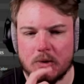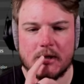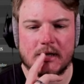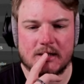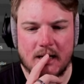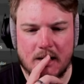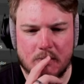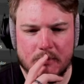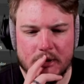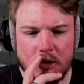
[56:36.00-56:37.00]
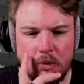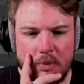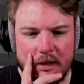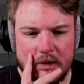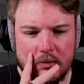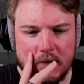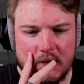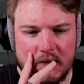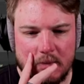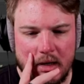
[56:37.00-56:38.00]
is annoying. So how would we go about doing
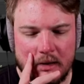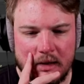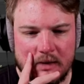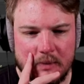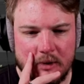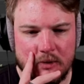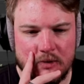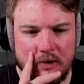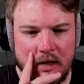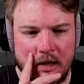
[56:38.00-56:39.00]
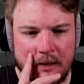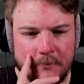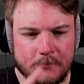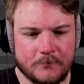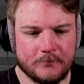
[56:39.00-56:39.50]
this? I guess we could try